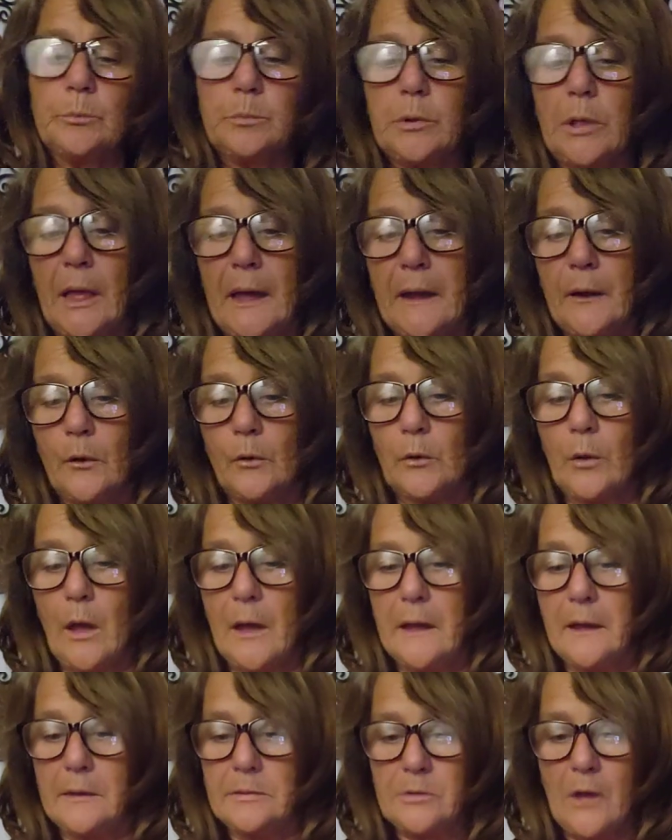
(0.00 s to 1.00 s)
player
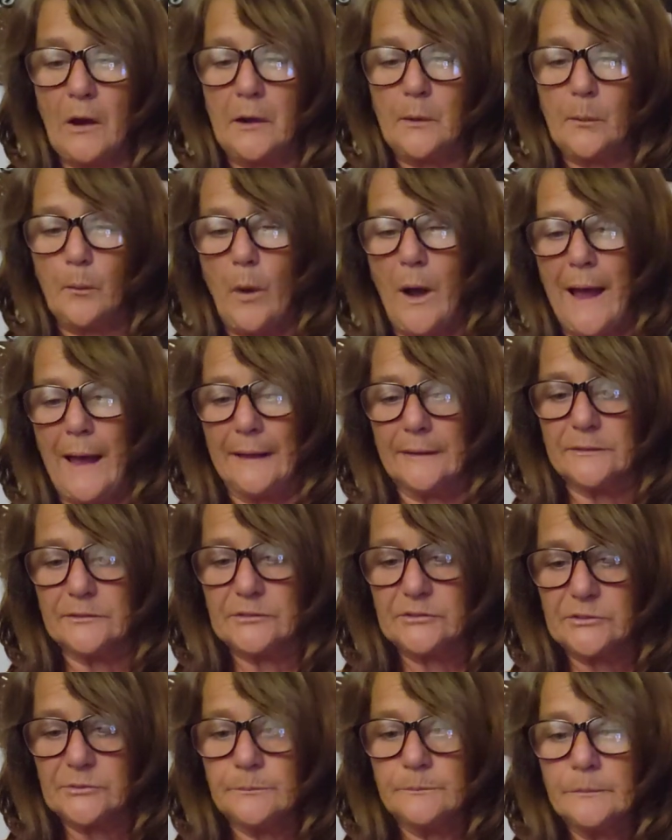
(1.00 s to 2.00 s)
like Knight of
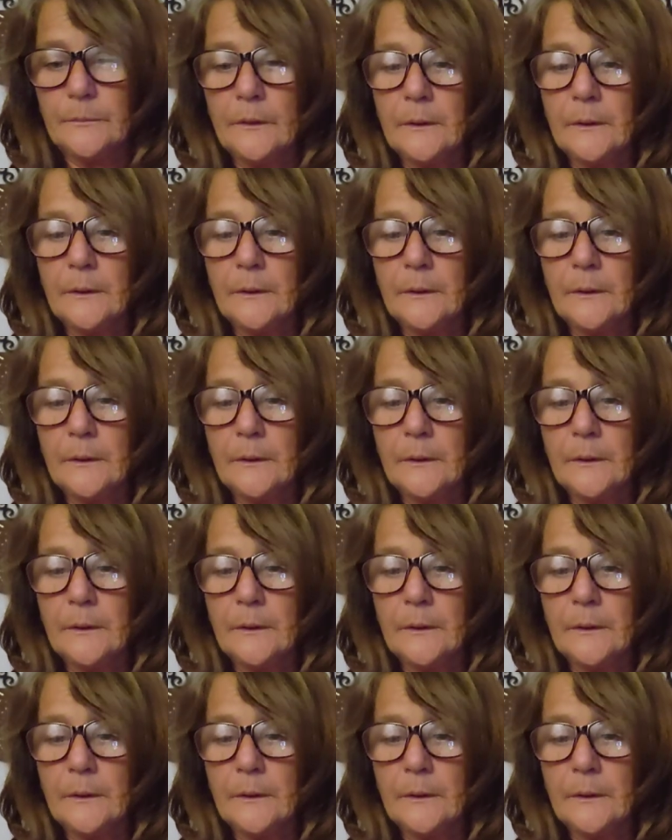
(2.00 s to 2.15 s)
Wands.